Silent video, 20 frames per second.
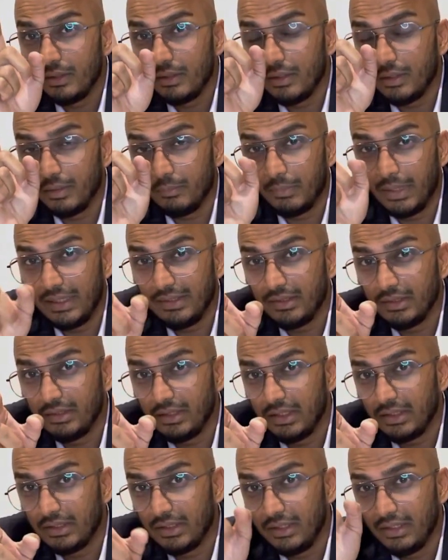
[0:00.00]
My
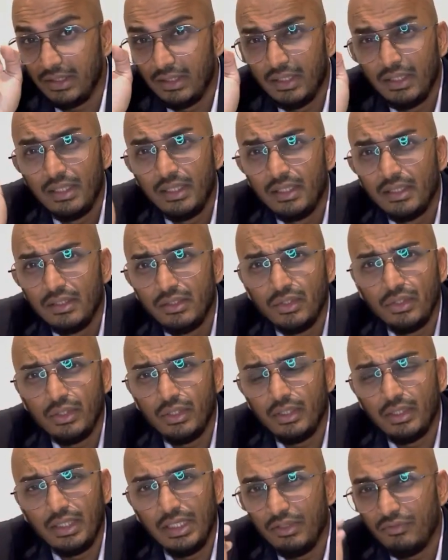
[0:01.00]
suggestion,
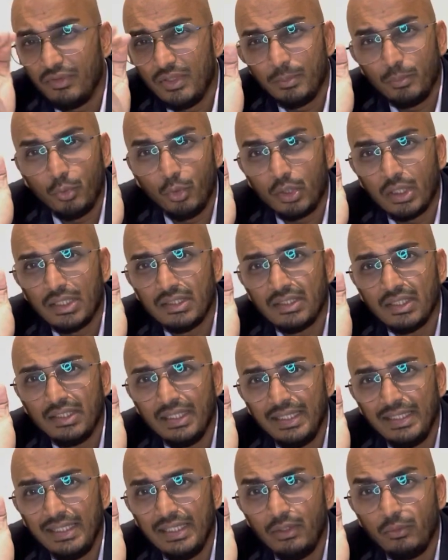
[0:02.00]
if the broker says
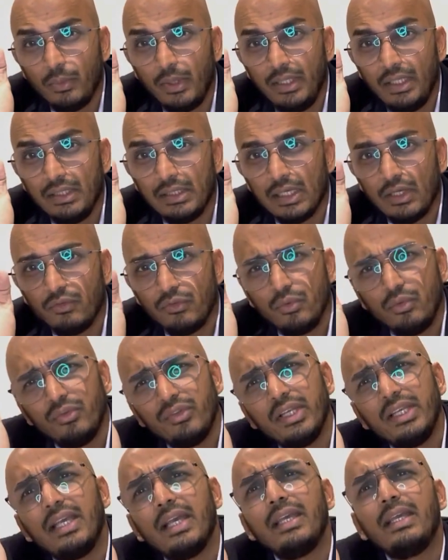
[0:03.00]
18, 20,000, you
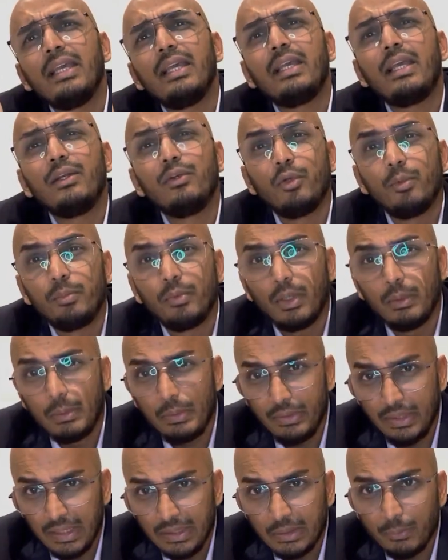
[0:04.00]
say, yeah, no
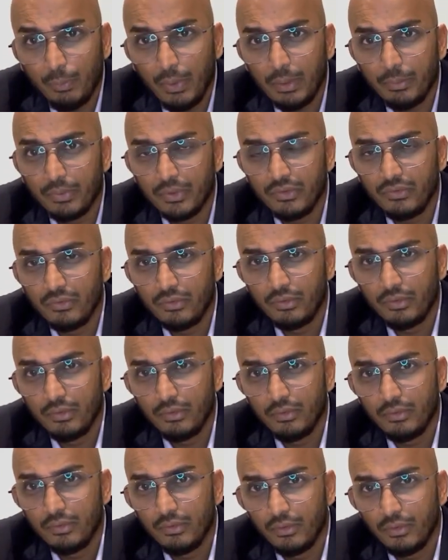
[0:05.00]
problem. Take the papers.
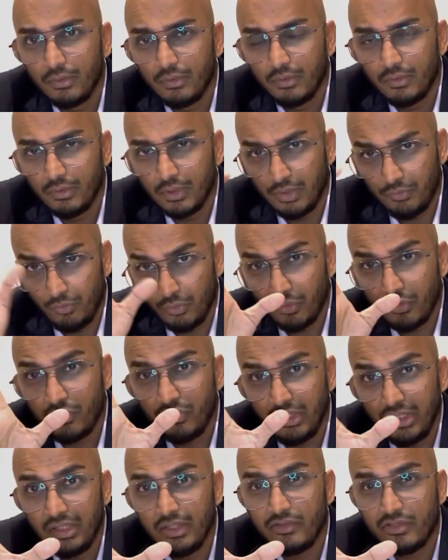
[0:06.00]
If you're
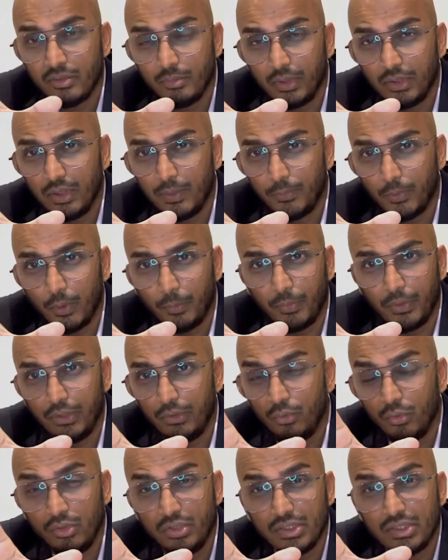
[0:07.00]
serious about the property,
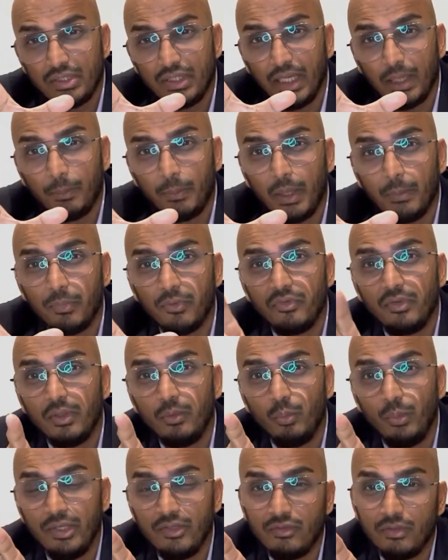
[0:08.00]
don't just take papers
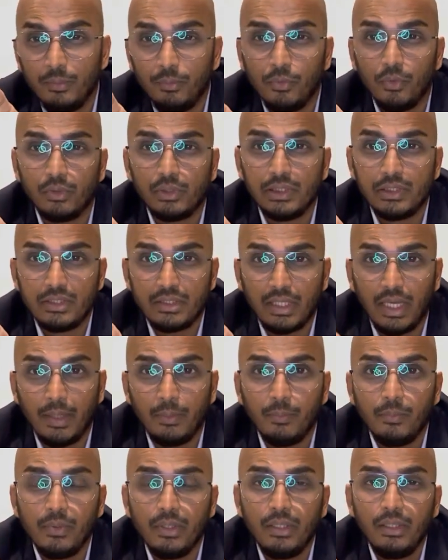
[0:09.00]
and waste the broker's
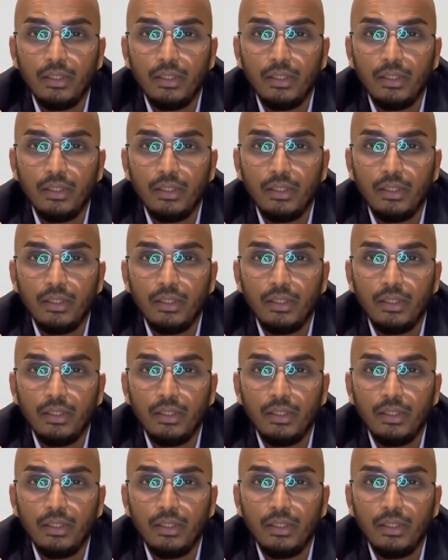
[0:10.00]
time.